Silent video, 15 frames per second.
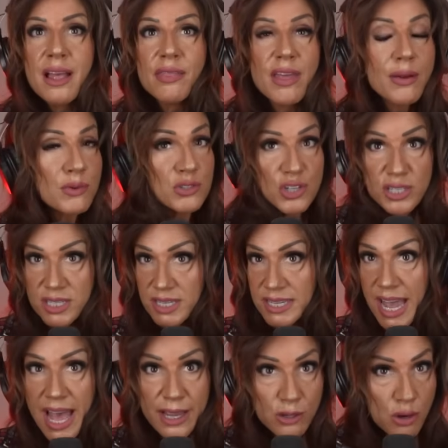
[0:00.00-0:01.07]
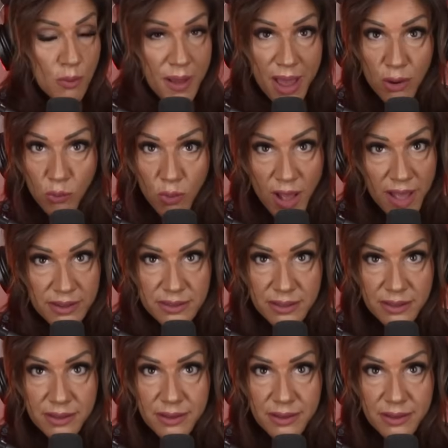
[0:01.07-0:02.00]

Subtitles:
they will just attack no matter what.